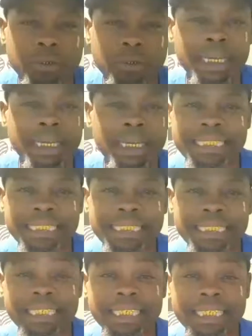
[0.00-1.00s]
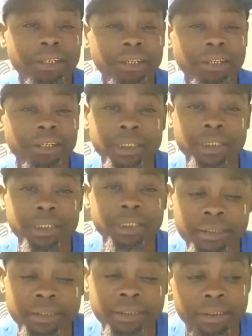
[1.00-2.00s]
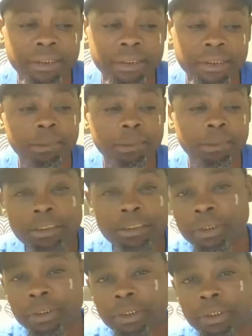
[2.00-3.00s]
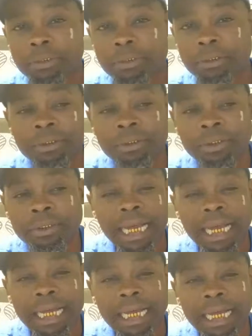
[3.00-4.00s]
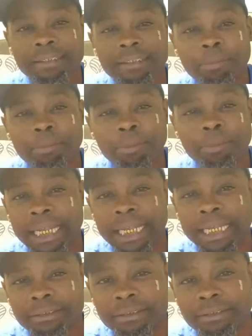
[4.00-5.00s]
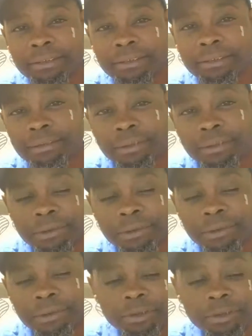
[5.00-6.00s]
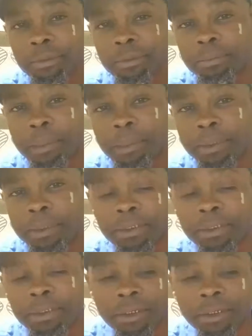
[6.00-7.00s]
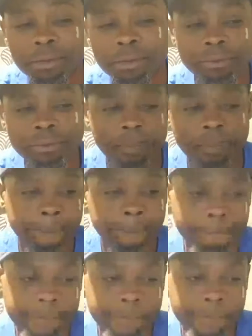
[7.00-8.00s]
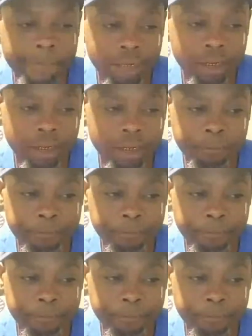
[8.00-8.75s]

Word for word: exactly how long it is now, but it's pretty long though. I at least say probably eight inches, you know, or so, maybe a little longer. Um,